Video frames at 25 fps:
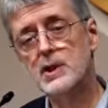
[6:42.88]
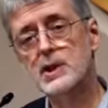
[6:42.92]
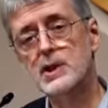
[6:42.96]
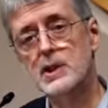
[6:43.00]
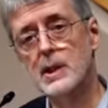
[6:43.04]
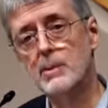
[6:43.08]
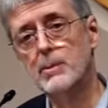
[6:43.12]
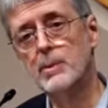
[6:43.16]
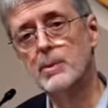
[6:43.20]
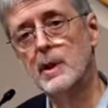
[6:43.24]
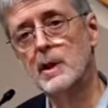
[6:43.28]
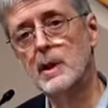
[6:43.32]

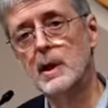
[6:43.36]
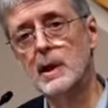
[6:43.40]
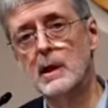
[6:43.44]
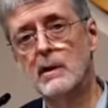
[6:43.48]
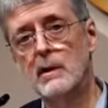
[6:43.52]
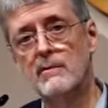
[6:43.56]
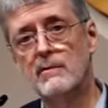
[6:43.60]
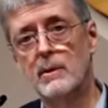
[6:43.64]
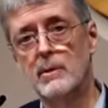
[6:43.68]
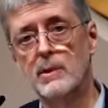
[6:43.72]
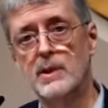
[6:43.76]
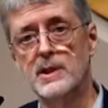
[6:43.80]

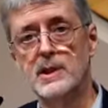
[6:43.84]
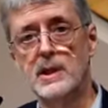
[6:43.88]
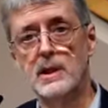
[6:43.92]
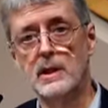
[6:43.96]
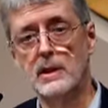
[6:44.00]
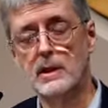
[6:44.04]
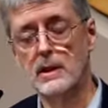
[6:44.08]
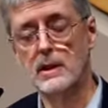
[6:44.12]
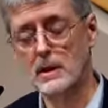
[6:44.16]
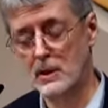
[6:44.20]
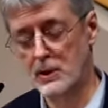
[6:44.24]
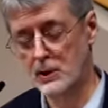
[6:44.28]
simply from
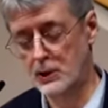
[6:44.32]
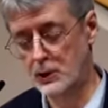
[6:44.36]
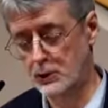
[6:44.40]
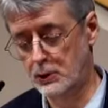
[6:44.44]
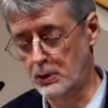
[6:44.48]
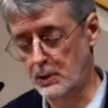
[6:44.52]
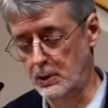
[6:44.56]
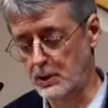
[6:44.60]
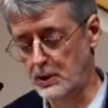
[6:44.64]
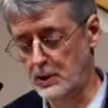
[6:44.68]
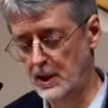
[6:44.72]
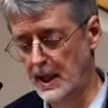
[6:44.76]
attending
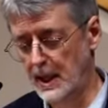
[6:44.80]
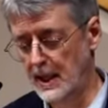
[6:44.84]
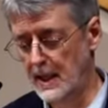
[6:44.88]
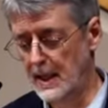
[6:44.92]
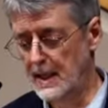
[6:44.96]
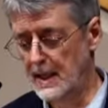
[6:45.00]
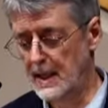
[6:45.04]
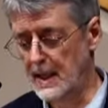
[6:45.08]
church.